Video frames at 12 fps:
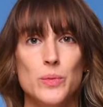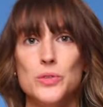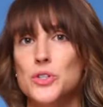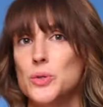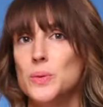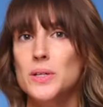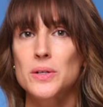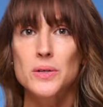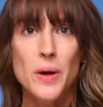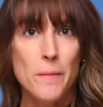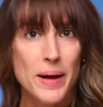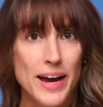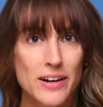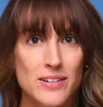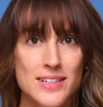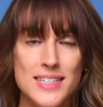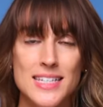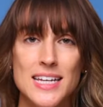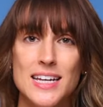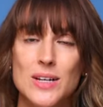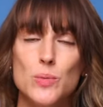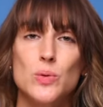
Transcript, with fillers: We'll do a little comparison.